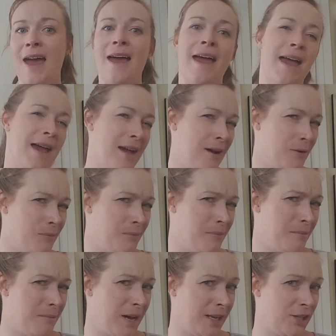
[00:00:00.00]
how
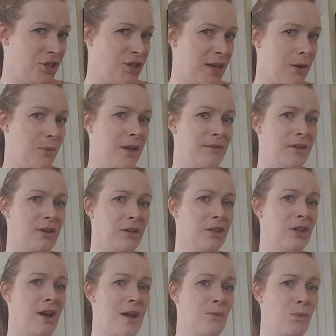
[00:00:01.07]
much they wet. If you've got a
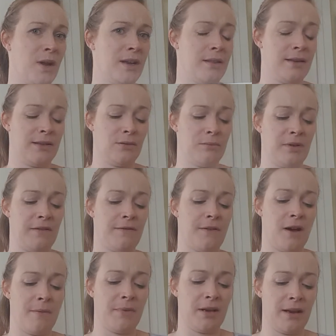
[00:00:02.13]
light wetter, this would be
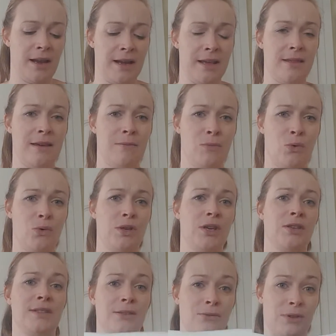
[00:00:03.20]
fine, but anything more,
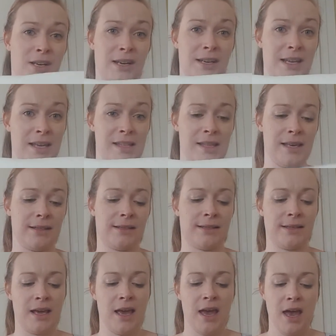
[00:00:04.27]
you're still going to need
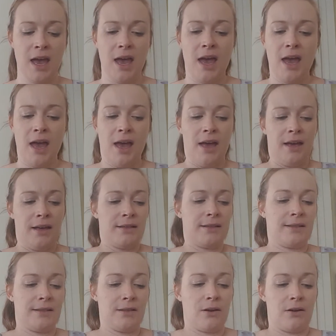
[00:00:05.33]
this.
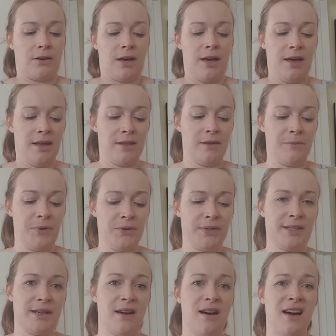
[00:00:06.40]
So the
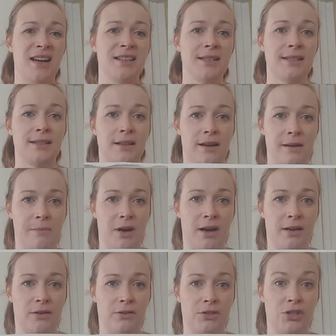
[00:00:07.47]
booster, I just lie
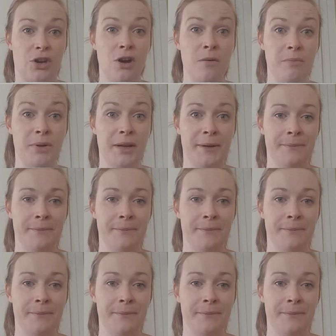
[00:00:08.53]
mine on top,